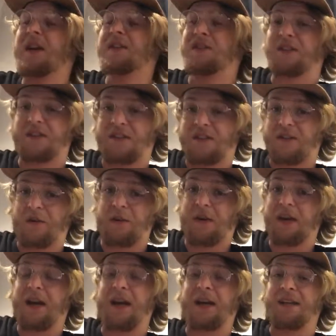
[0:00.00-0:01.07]
just so
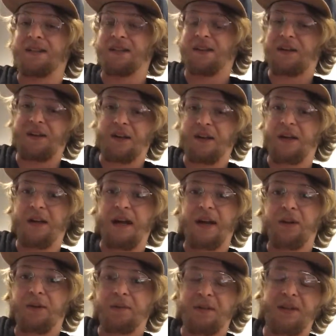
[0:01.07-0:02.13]
it has the
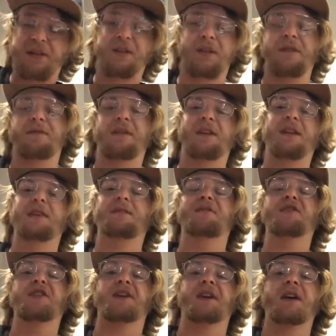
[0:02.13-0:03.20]
elements of the key of
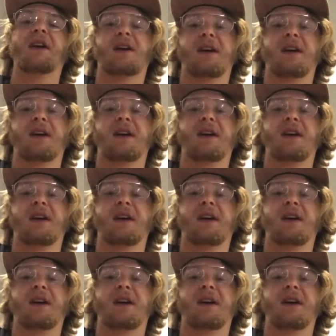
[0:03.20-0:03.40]
G.